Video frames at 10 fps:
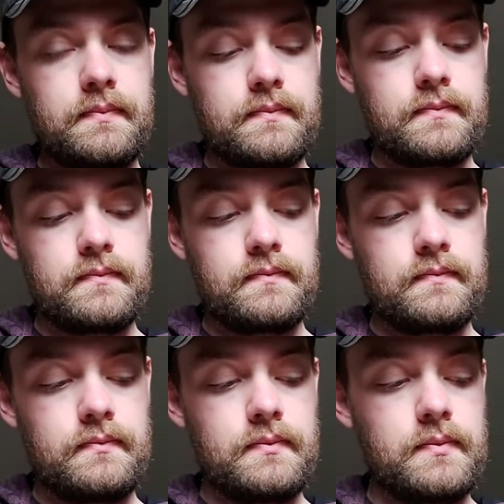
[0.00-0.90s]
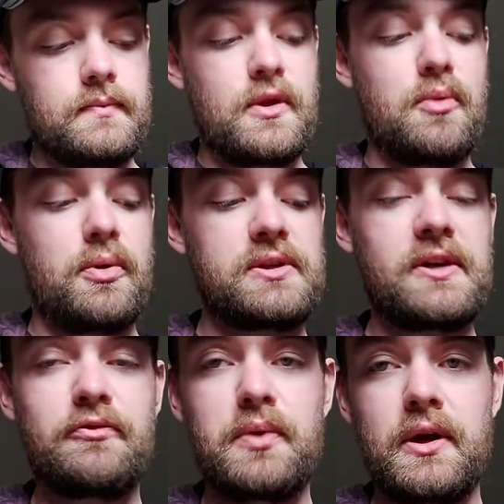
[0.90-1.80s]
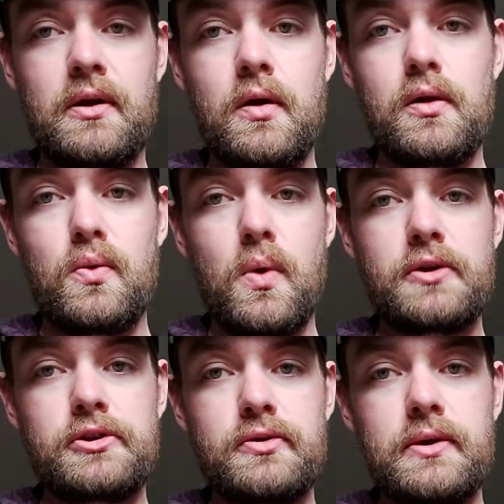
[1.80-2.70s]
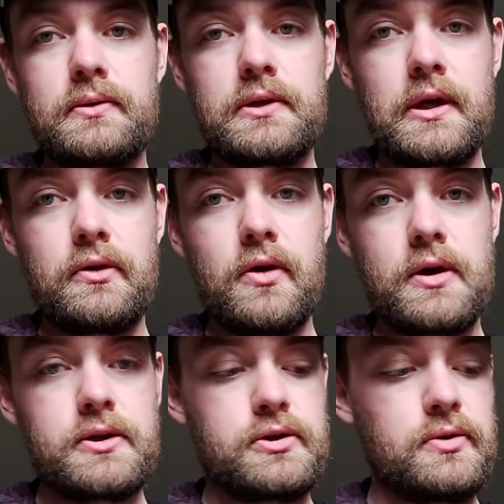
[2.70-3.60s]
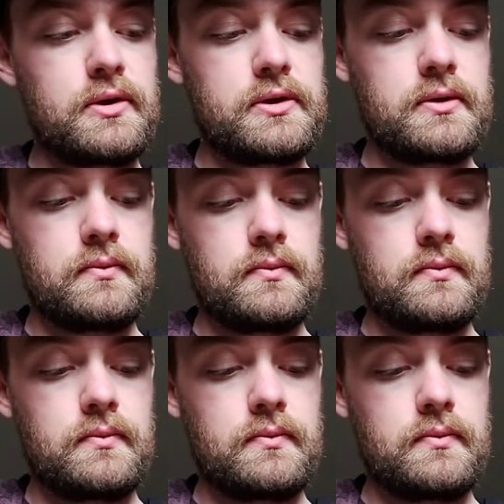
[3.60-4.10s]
but instead of playing it all on one string to get across the strings,